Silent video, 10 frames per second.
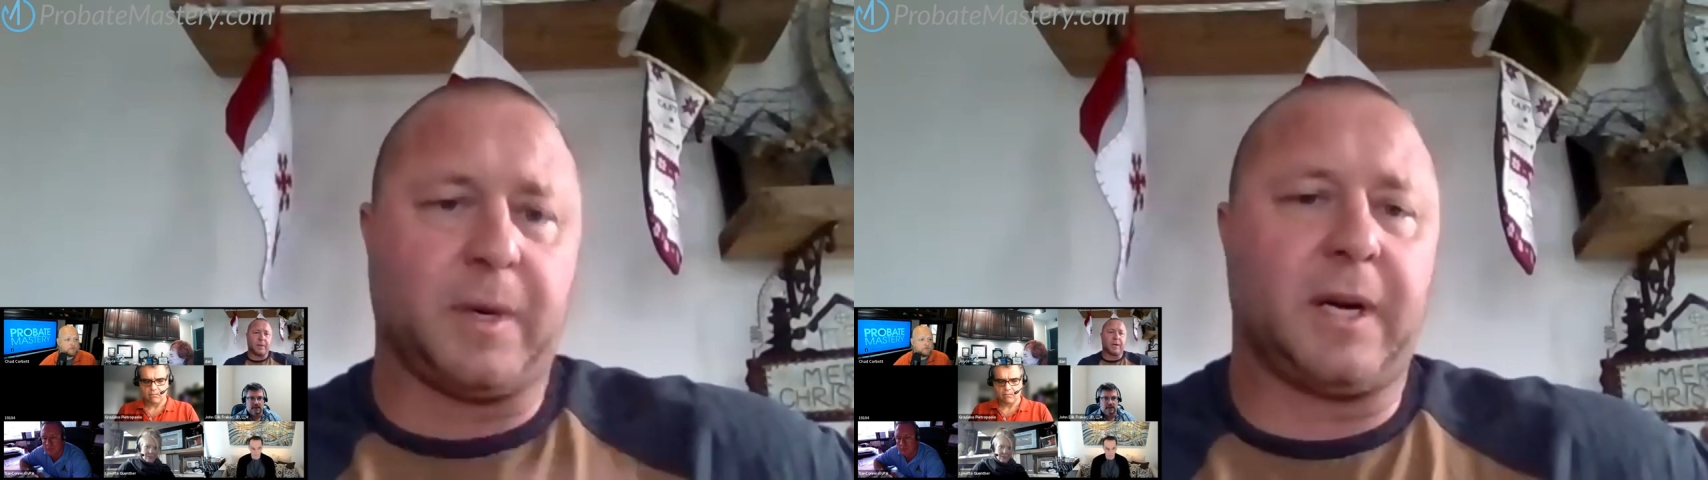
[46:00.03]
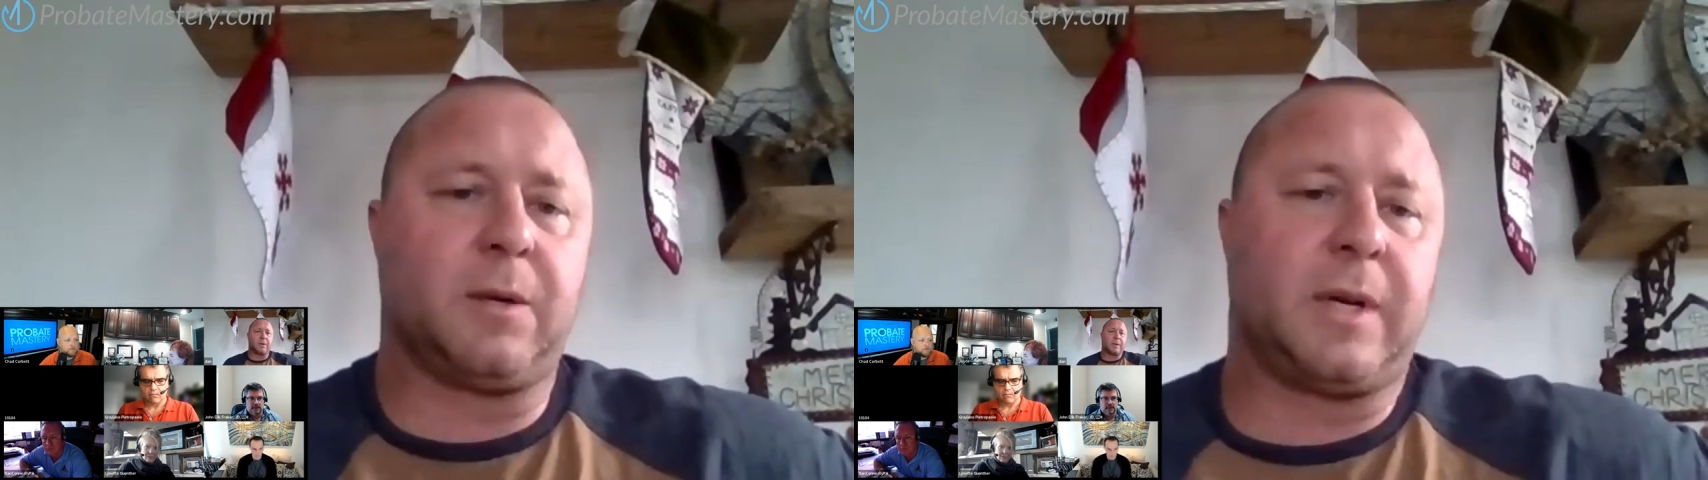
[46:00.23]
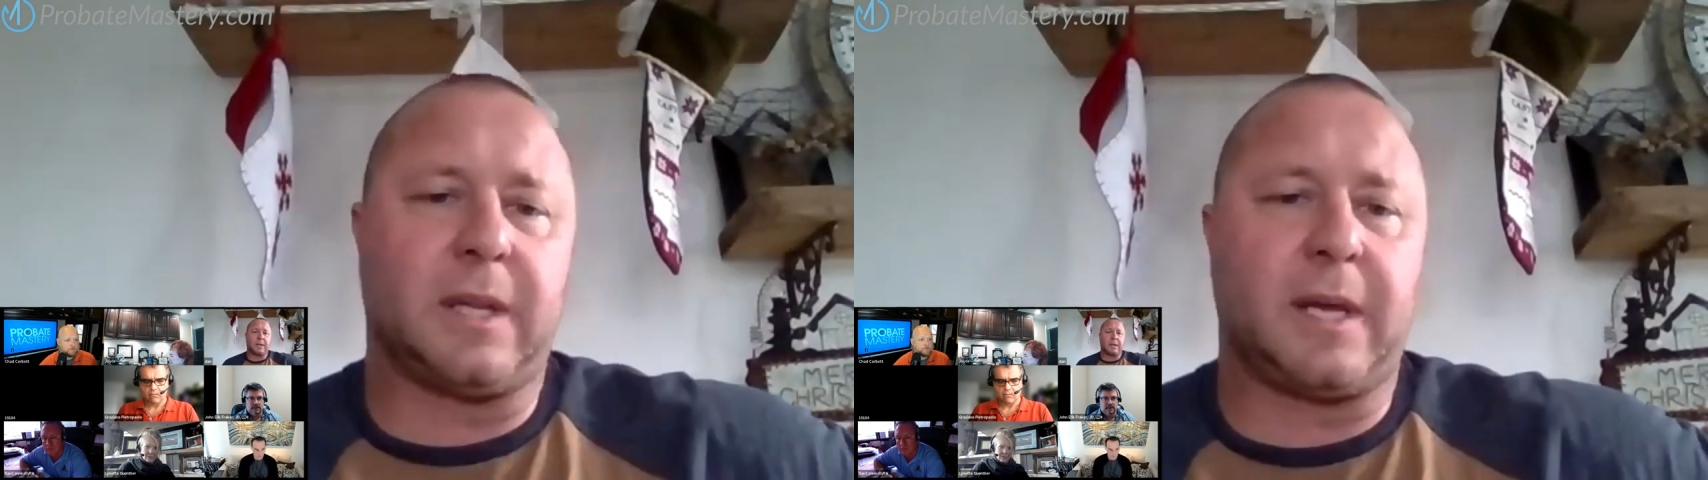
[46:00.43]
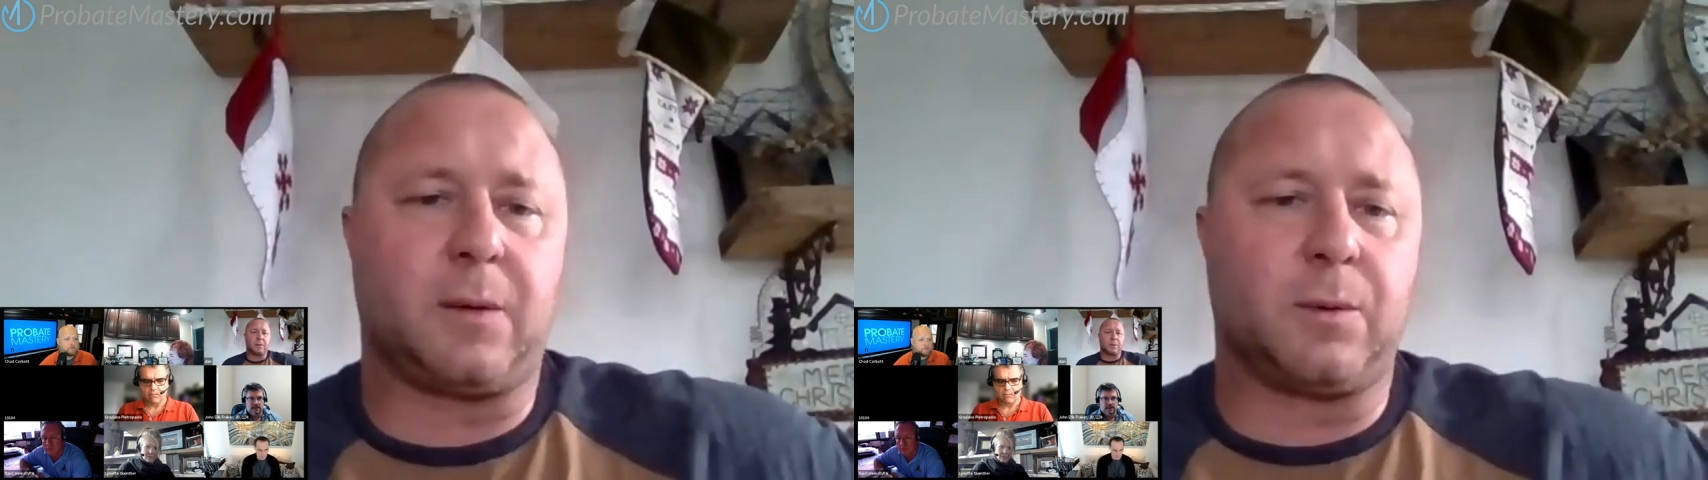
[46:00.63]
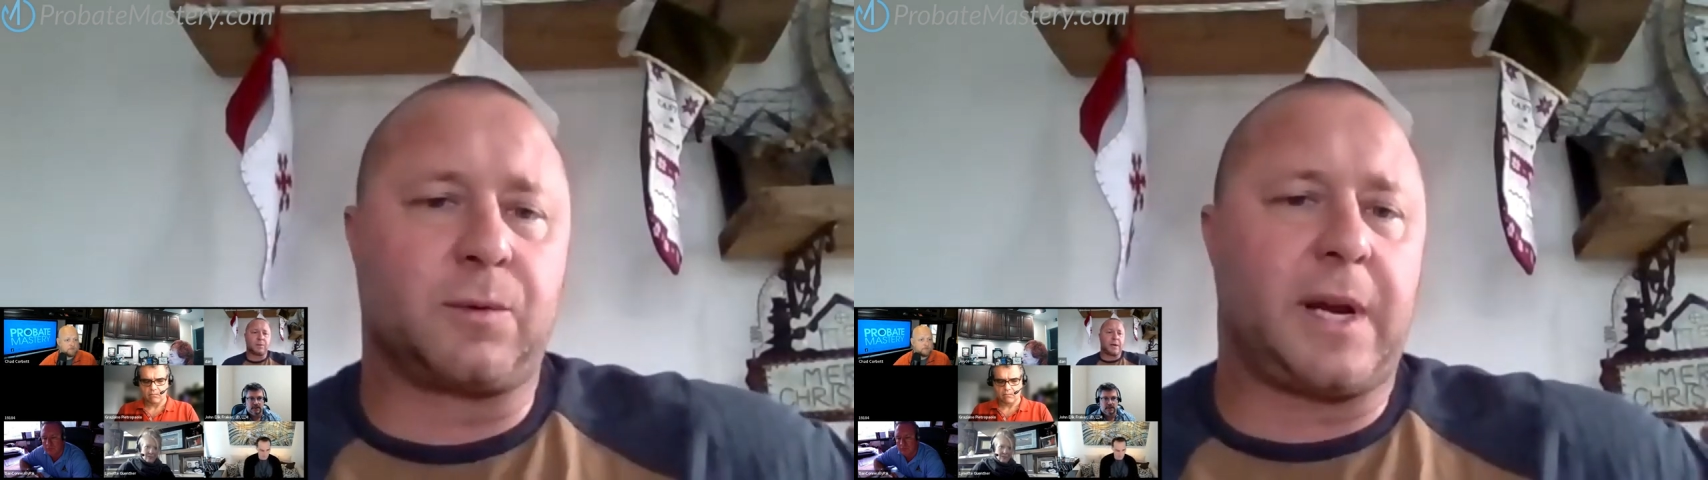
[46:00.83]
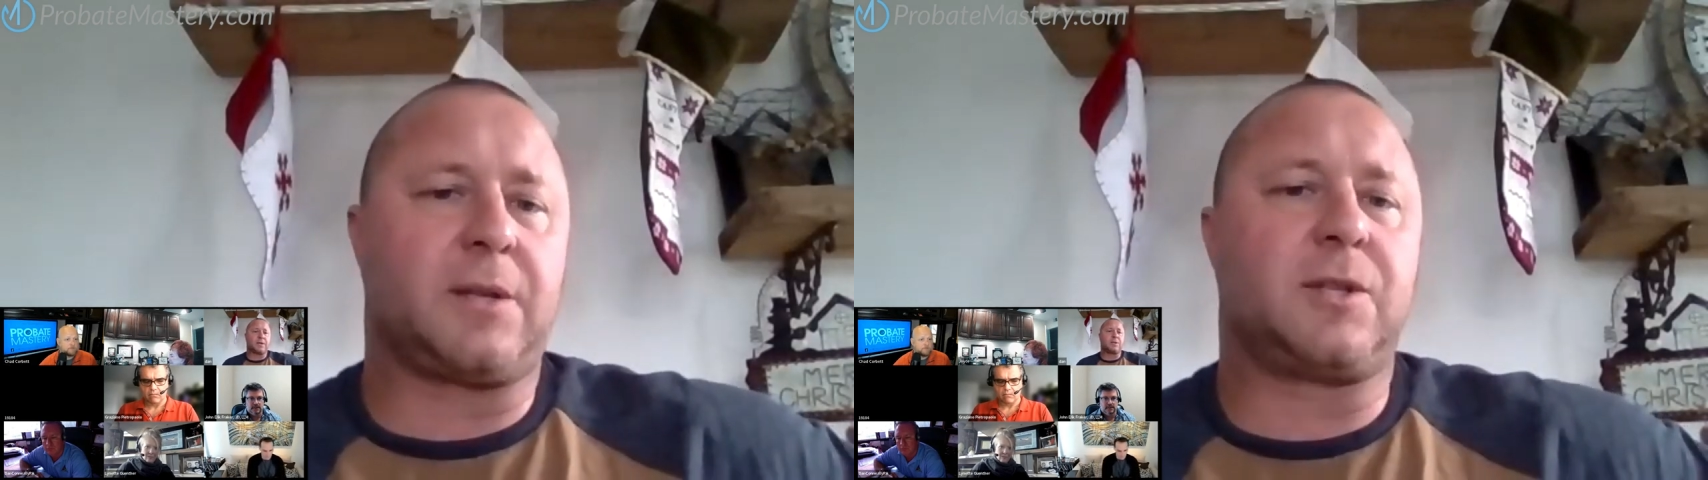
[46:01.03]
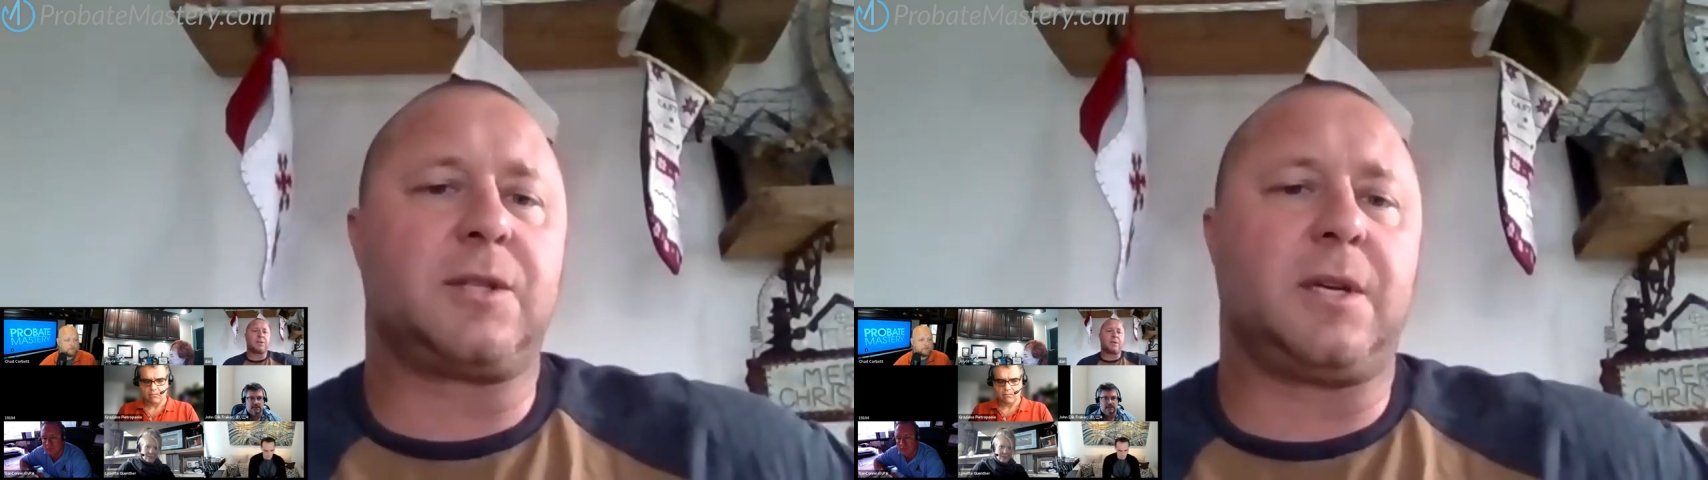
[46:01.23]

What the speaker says: By the way, Lakewood Ranch